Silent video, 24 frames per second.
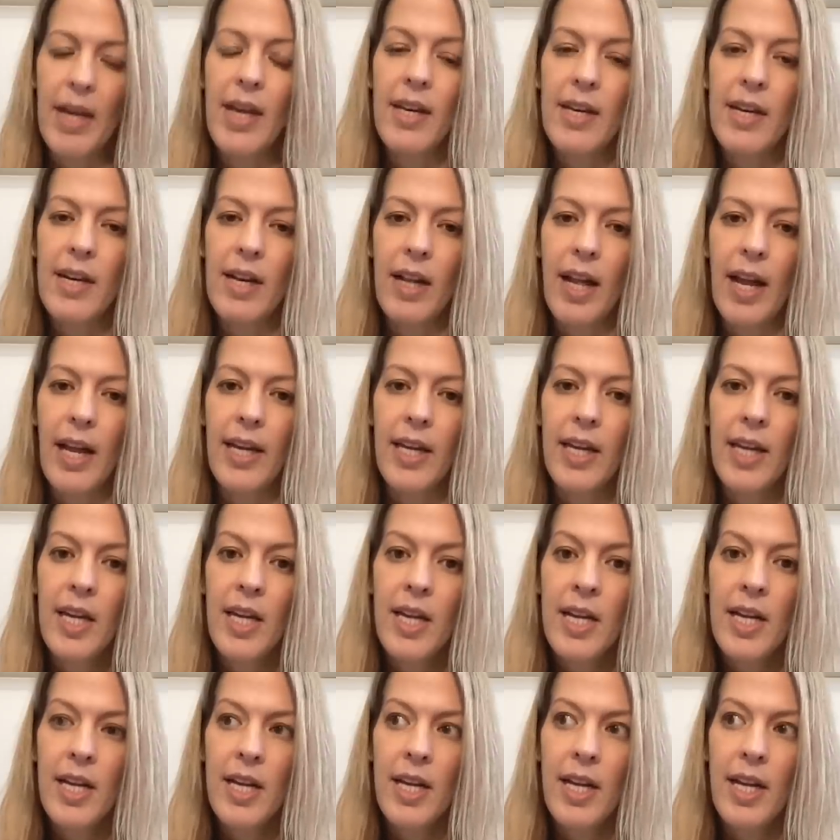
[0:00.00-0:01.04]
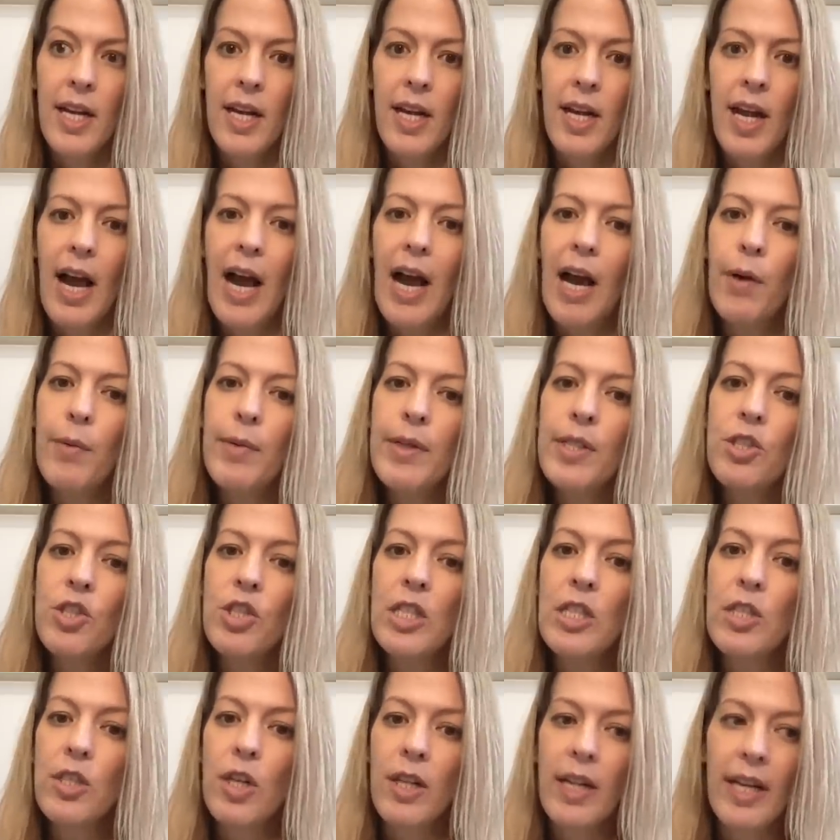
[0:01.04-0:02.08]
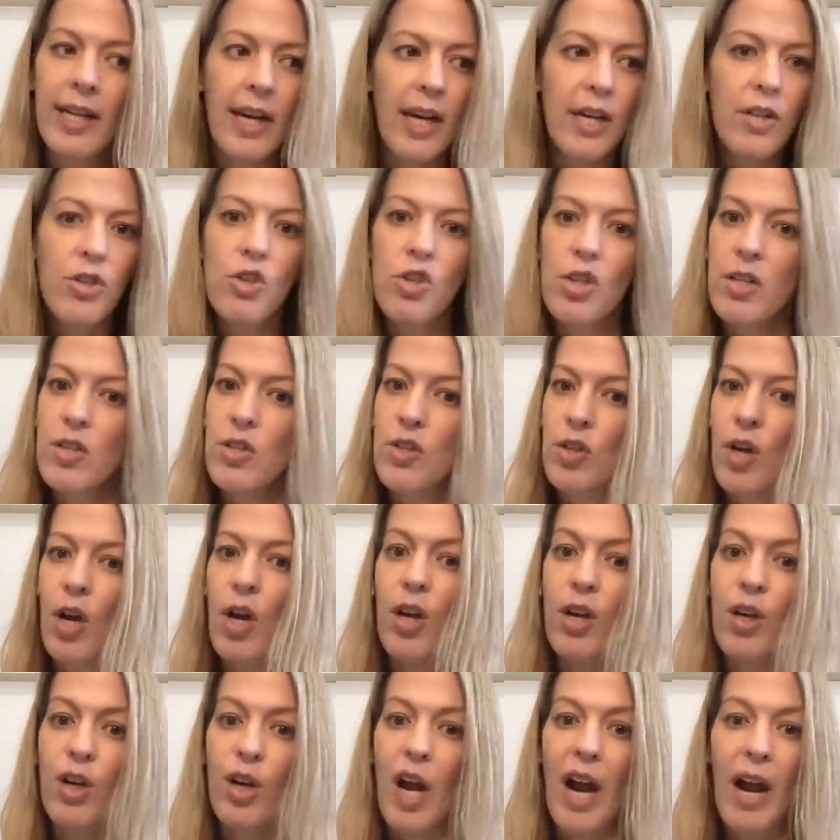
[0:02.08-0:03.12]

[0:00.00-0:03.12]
in. Like, how is she, I just saw her.